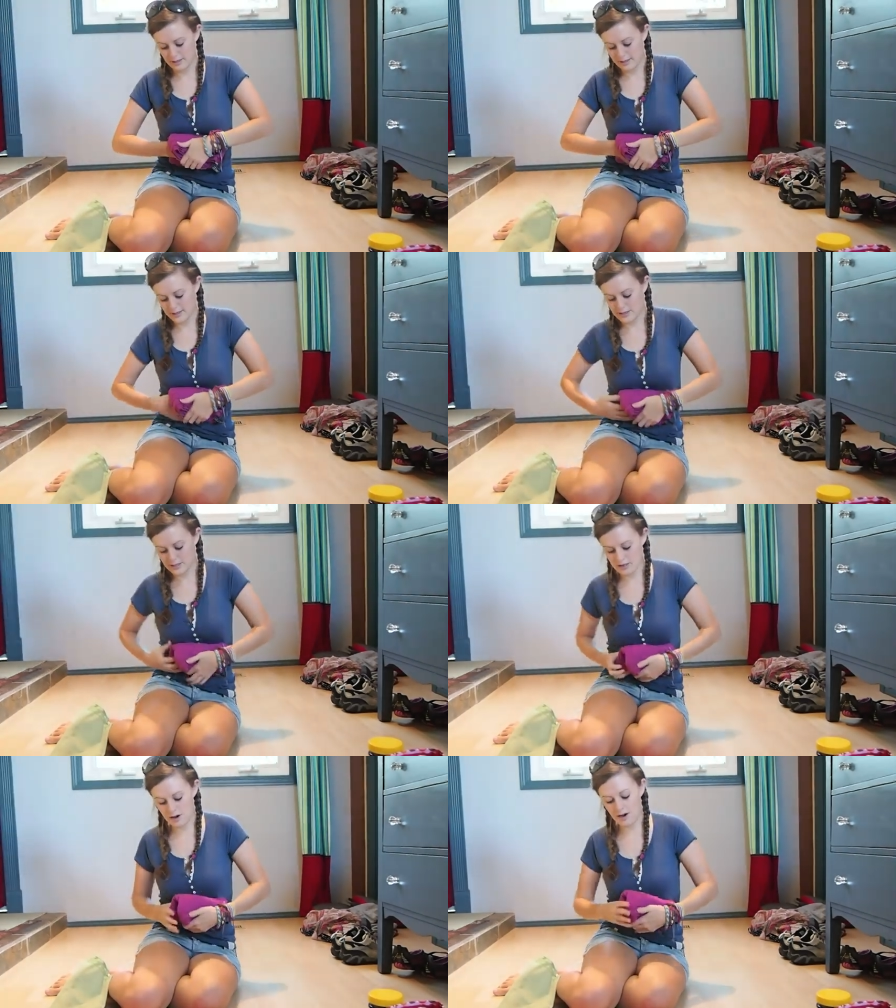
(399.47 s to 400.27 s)
this
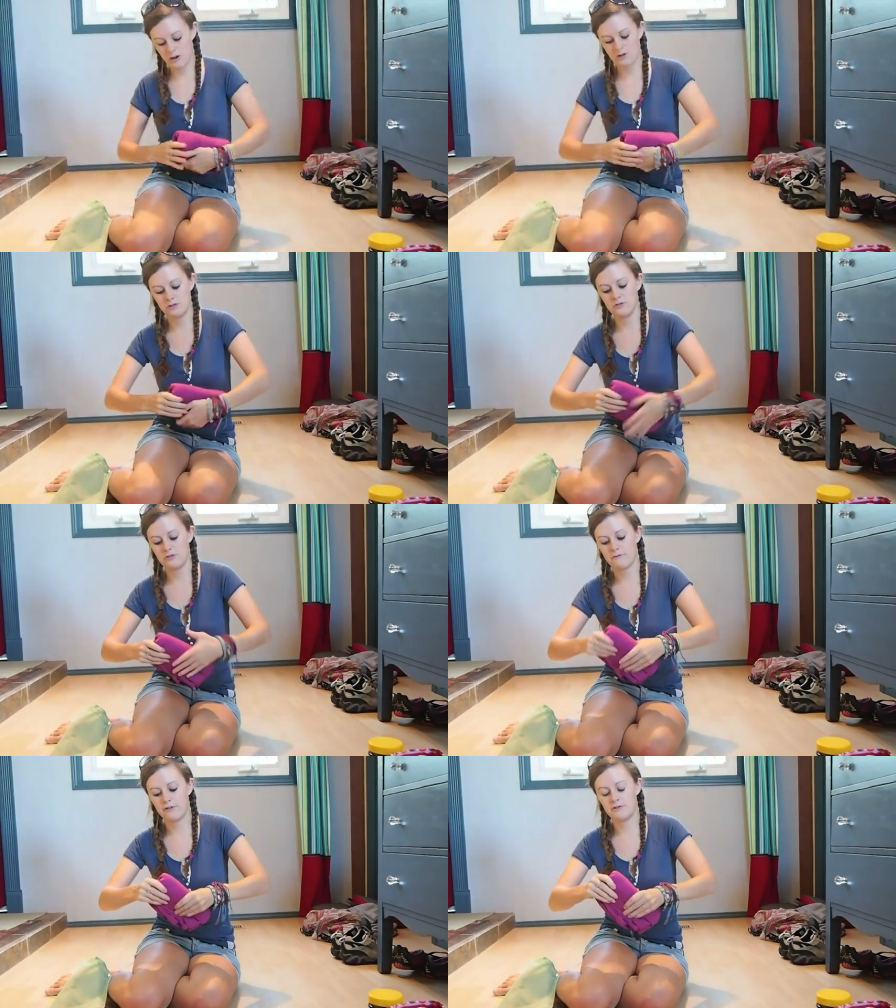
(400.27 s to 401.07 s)
is
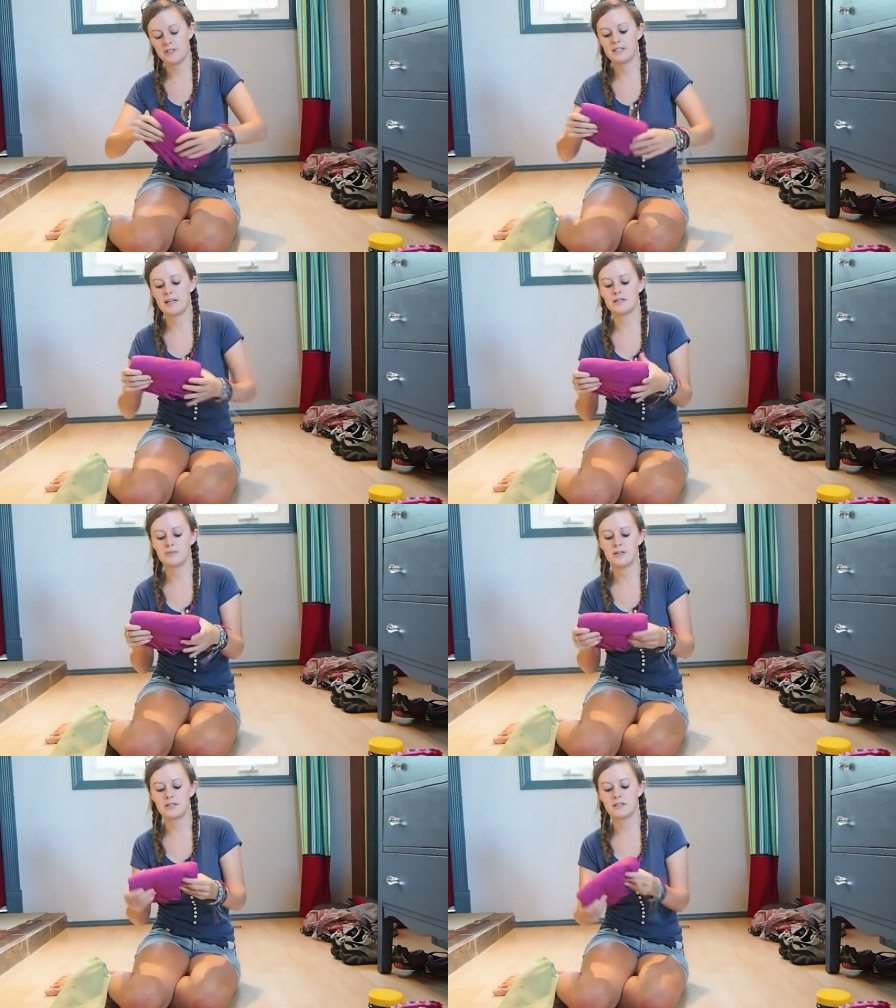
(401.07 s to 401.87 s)
150
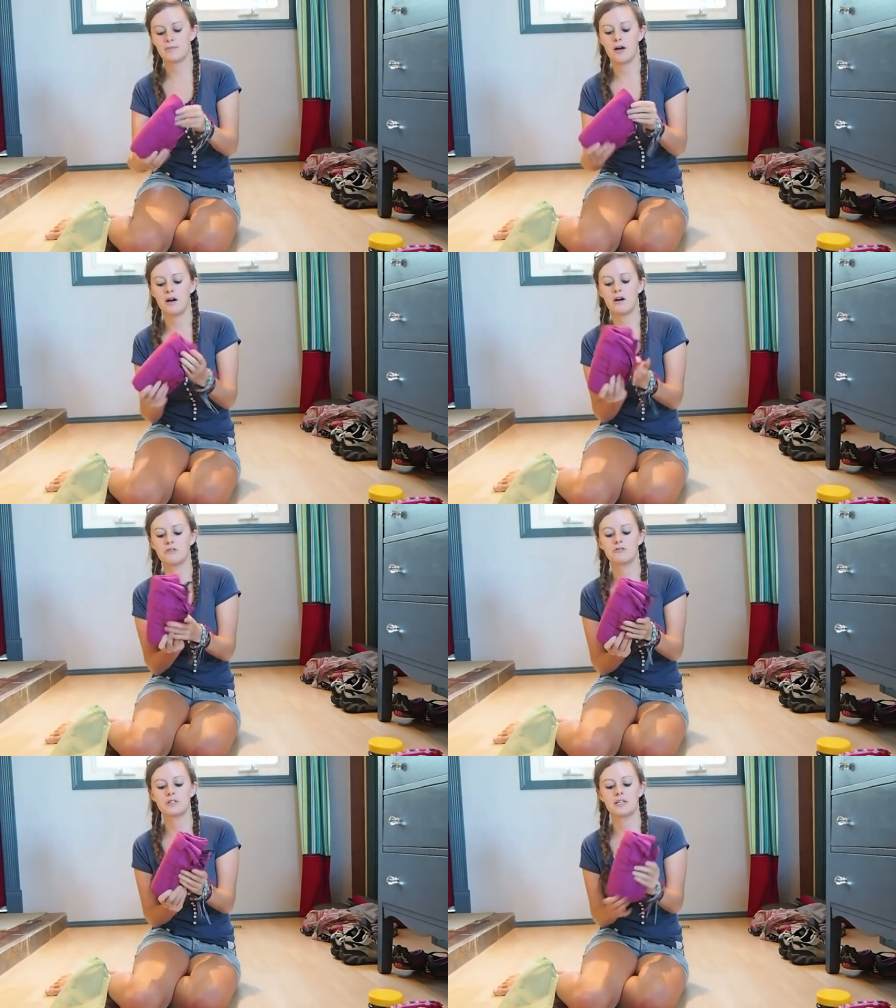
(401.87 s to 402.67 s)
centimeters by
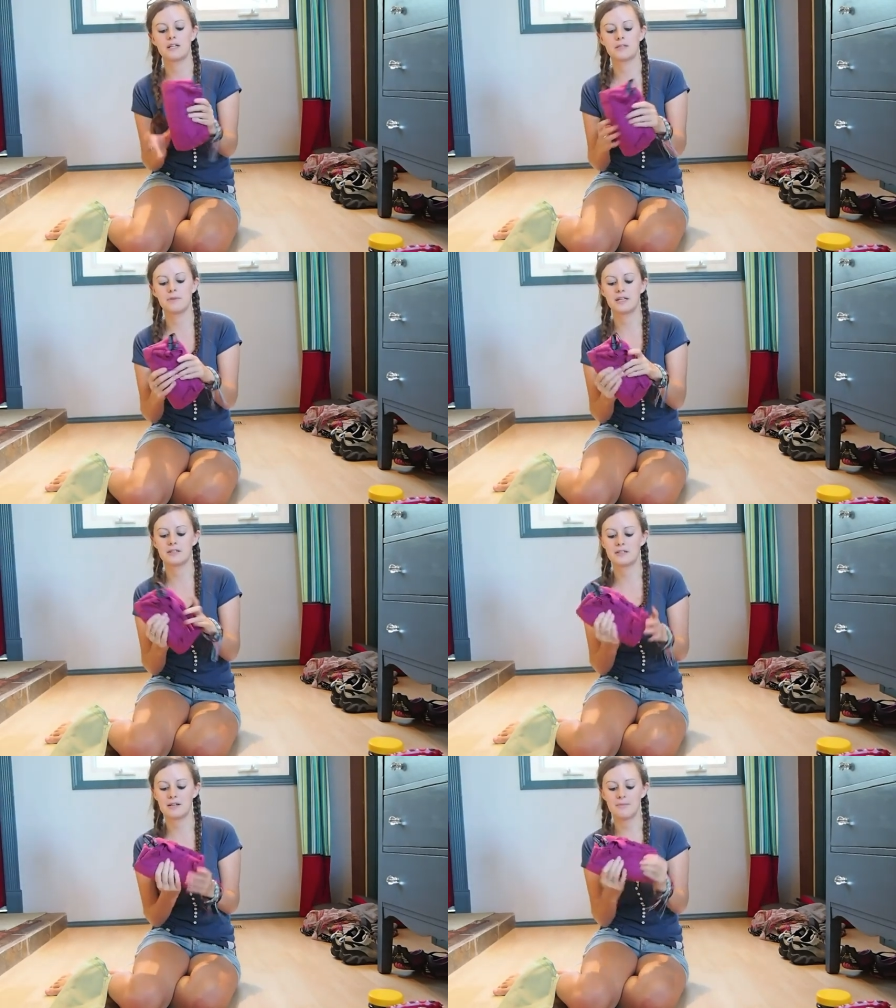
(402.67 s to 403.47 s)
100
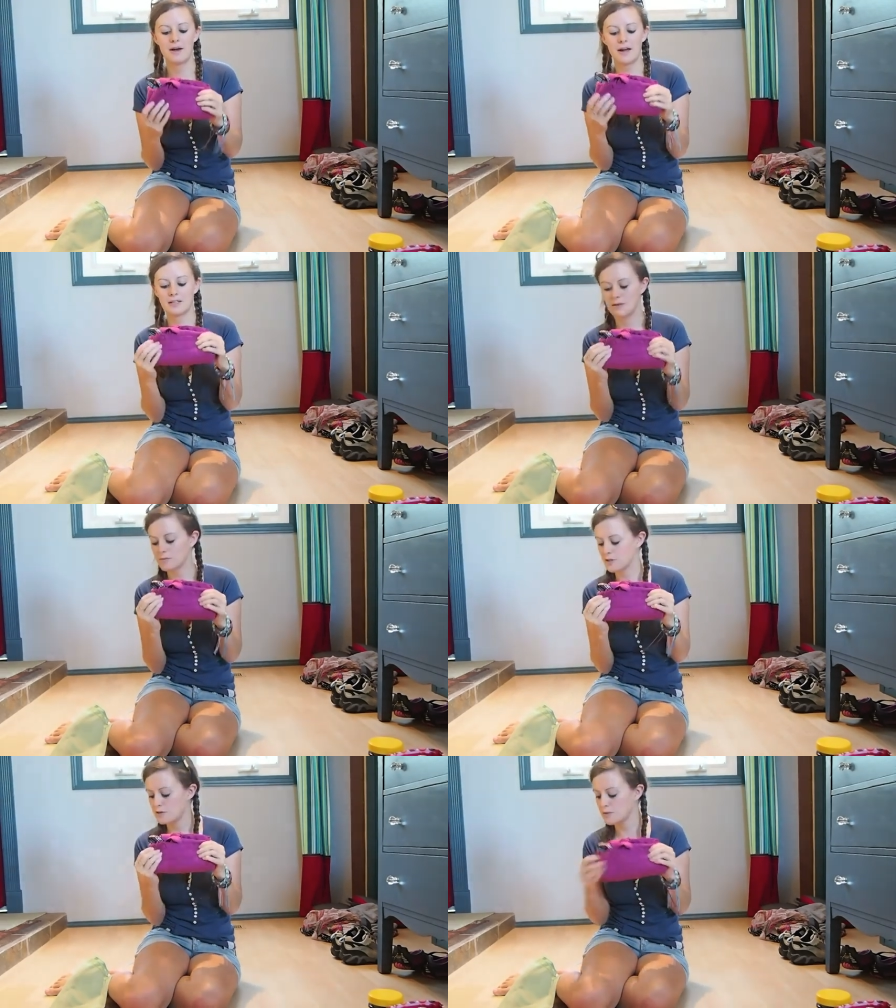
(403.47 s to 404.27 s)
centimeters, and it packs up
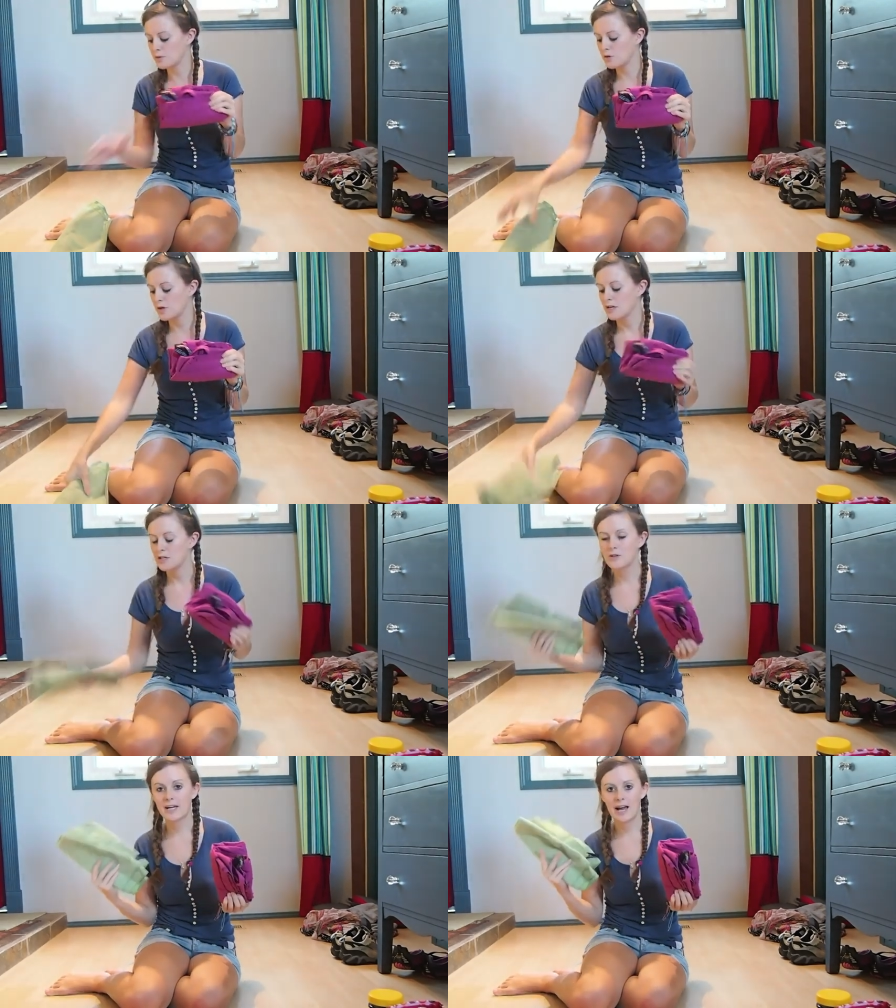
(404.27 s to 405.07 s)
so small.
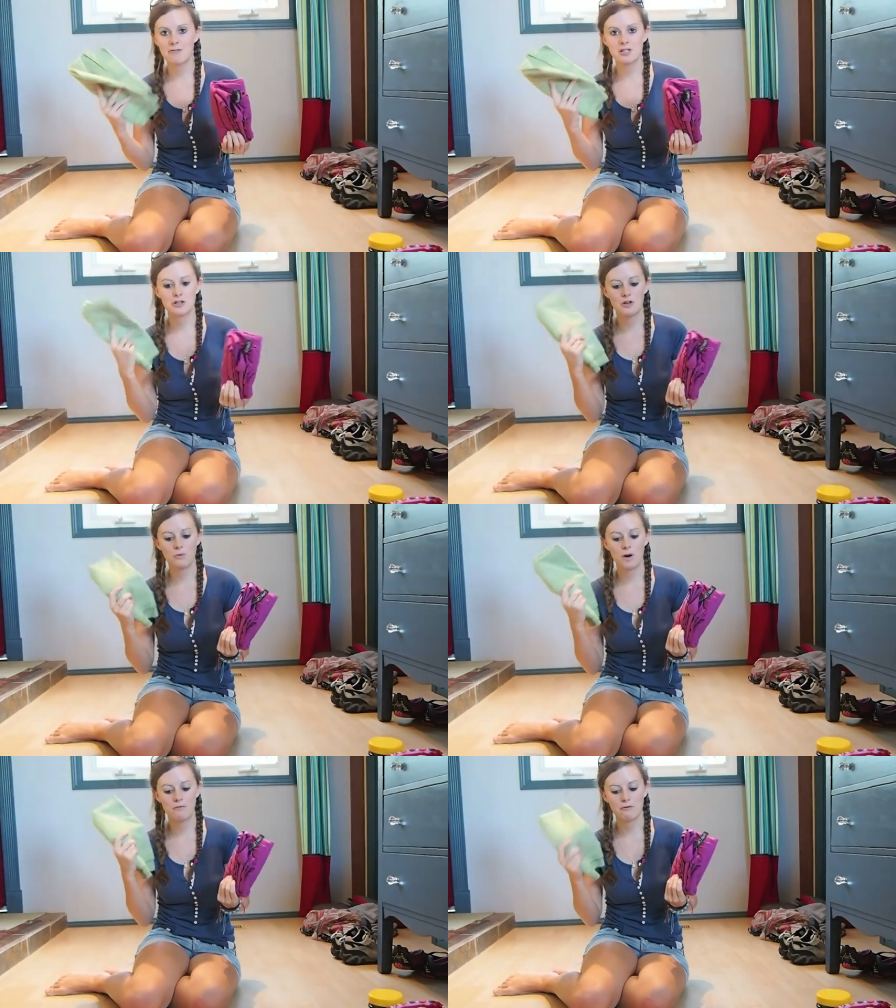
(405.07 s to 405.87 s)
So I carry two,
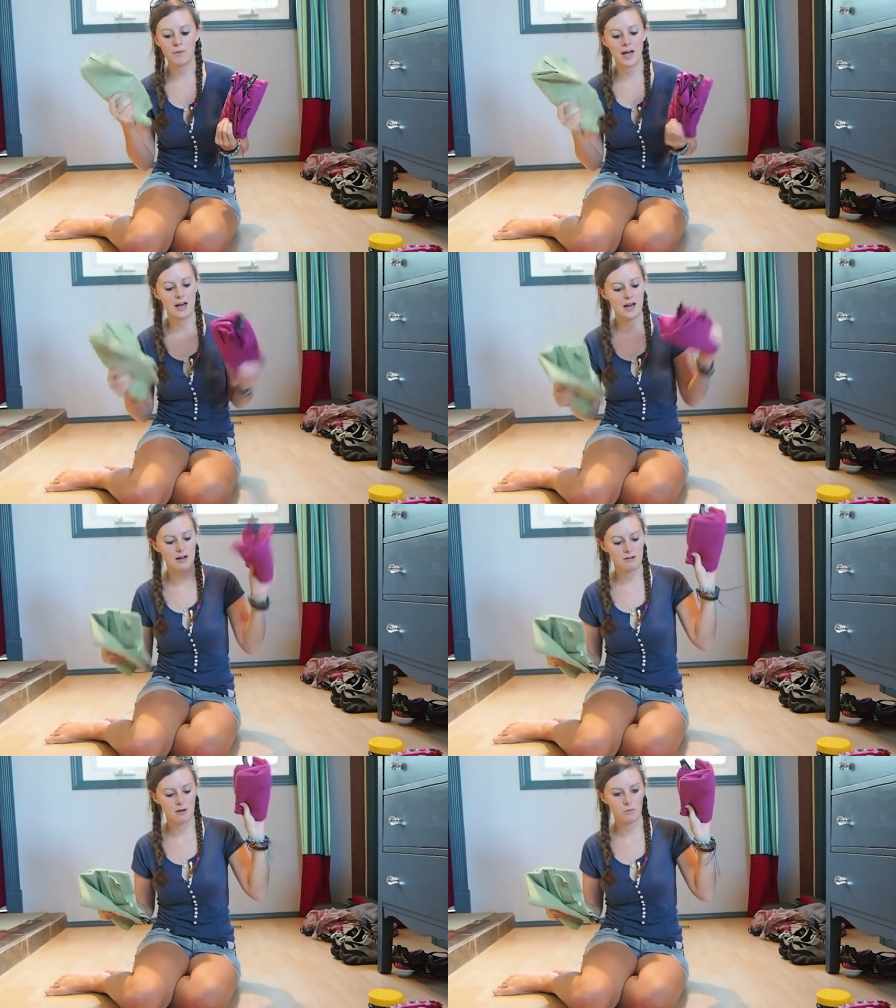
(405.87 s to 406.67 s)
one for my
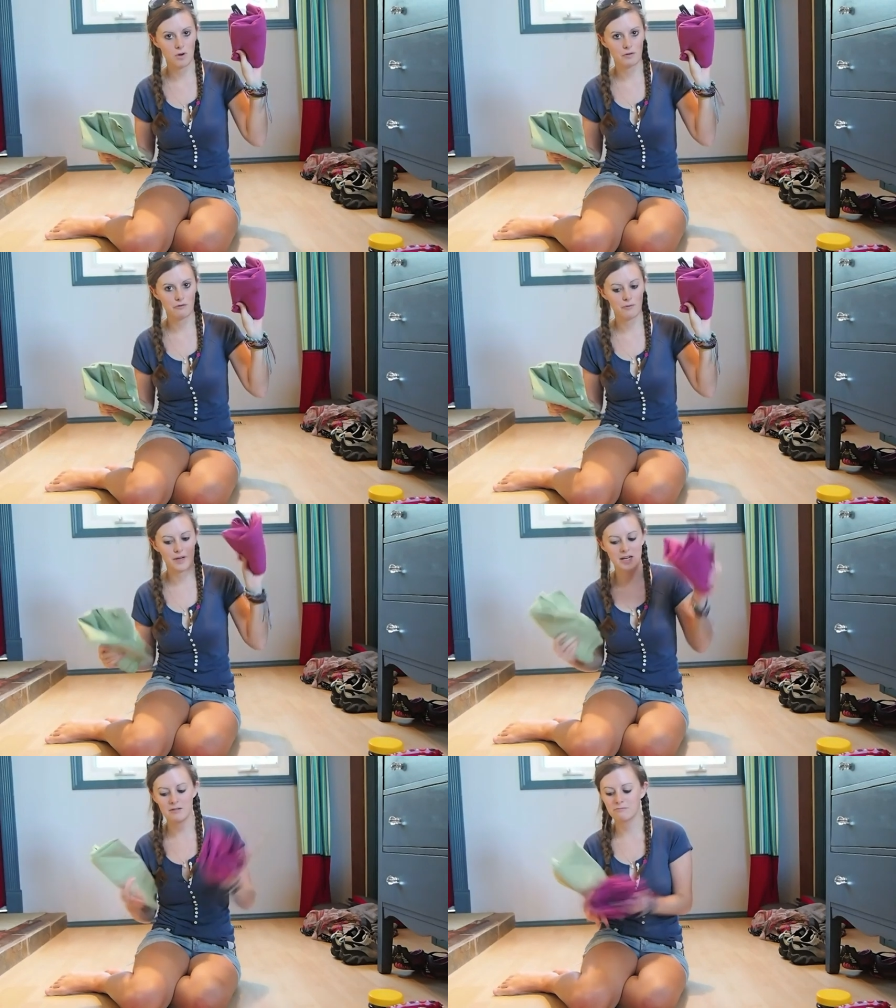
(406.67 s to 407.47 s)
hair, one for
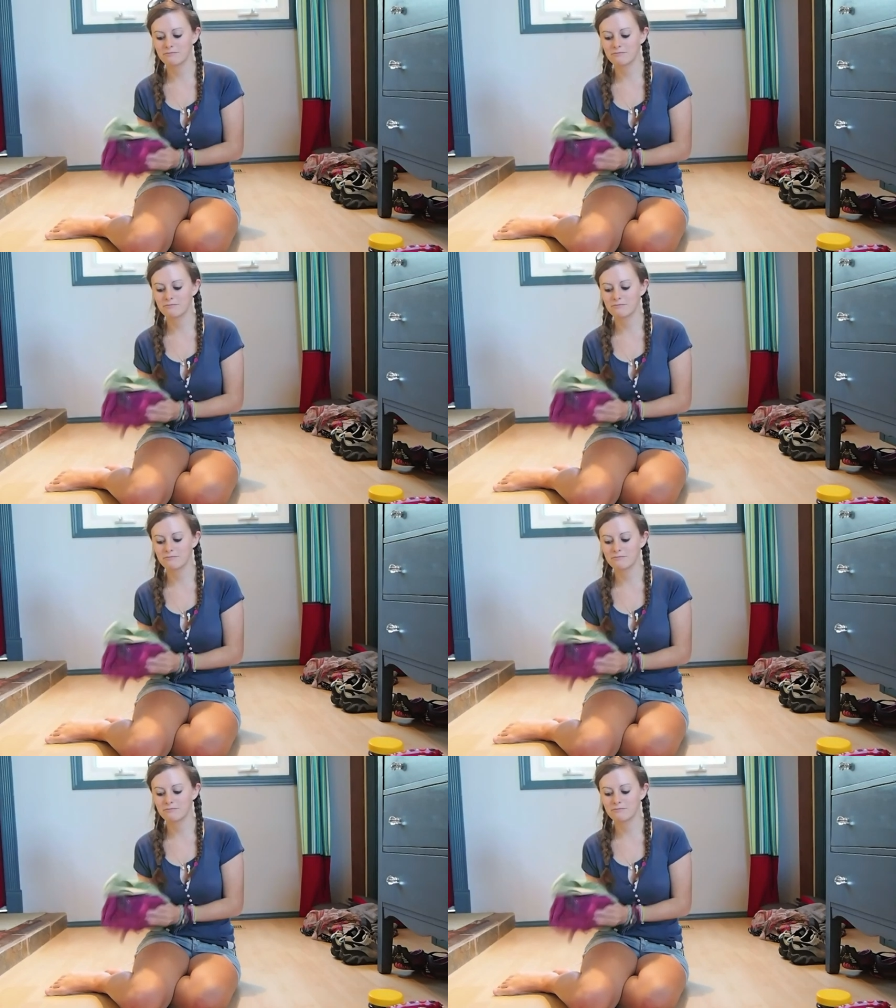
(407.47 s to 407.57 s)
me.